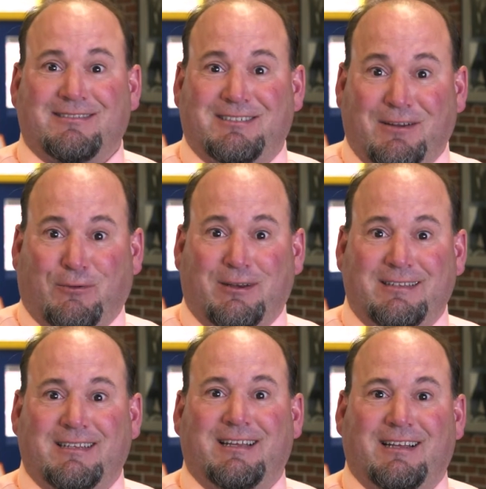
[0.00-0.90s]
different
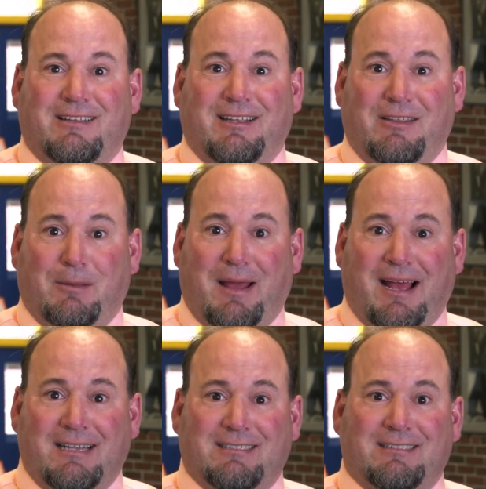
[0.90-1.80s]
than in the
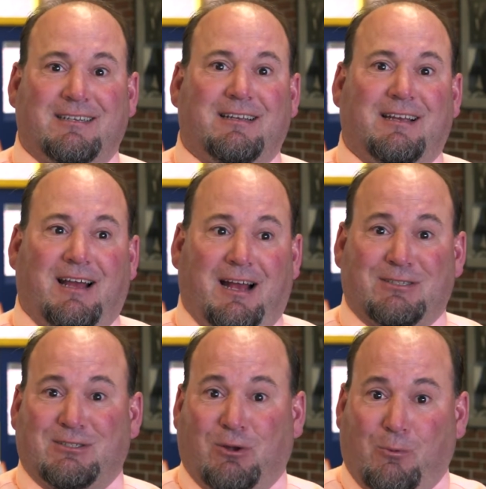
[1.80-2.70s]
past.
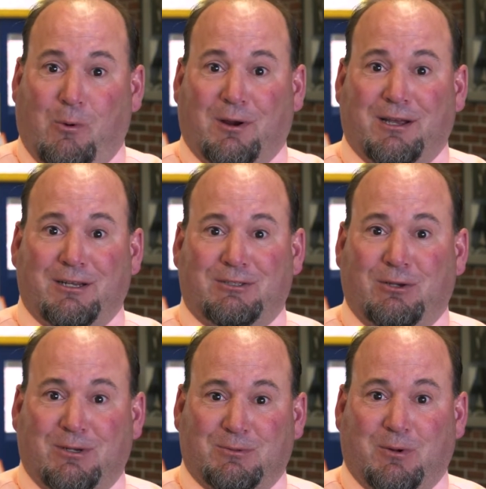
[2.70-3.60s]
So what we're gonna
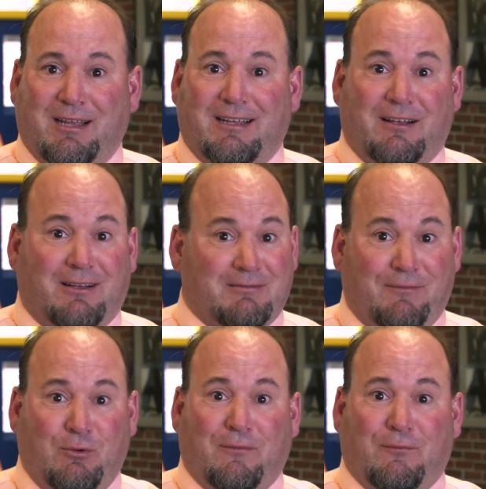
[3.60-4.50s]
do is we're gonna
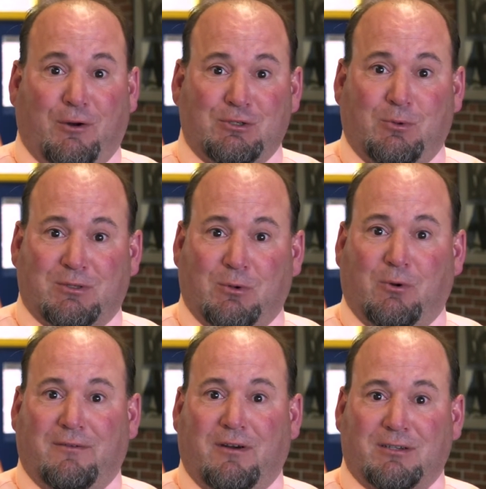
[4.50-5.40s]
give you a virtual
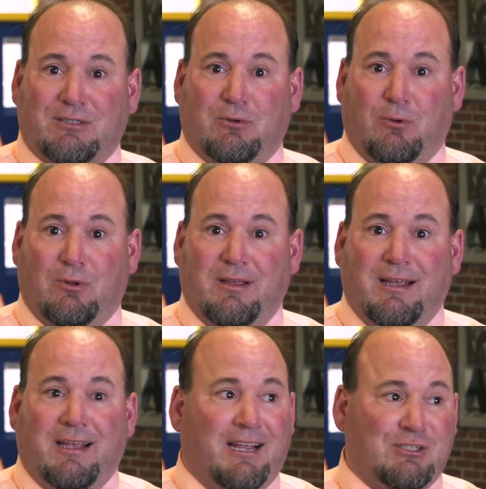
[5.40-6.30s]
tour of our school
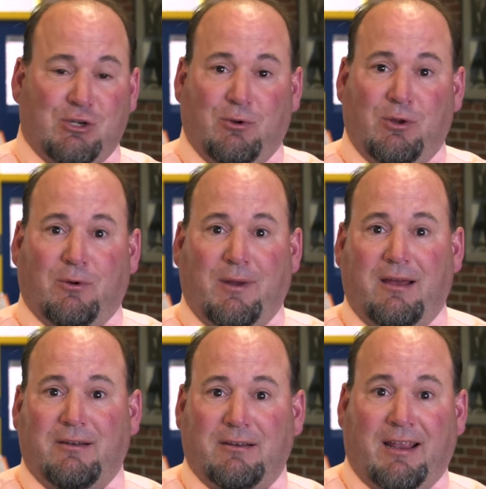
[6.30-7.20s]
and show you
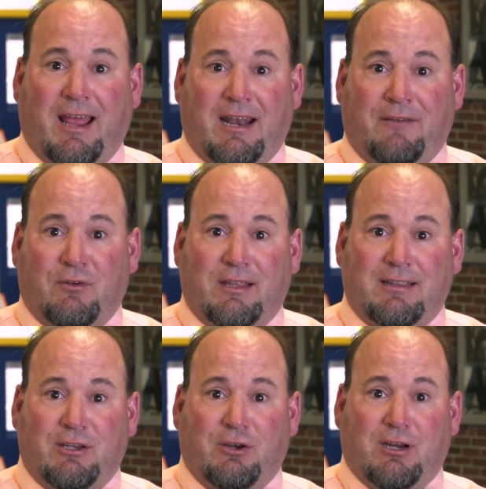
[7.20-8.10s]
around at everything
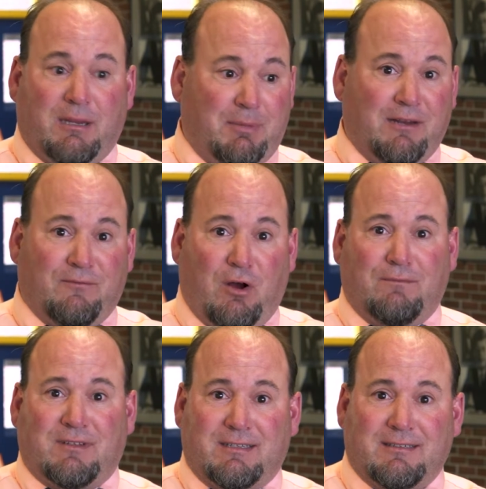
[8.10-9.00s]
that you're gonna be
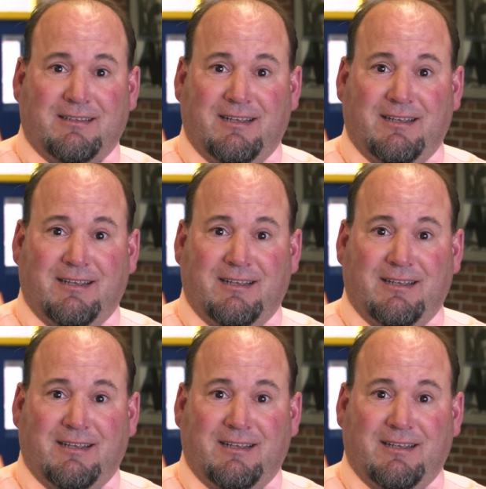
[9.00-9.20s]
involved in.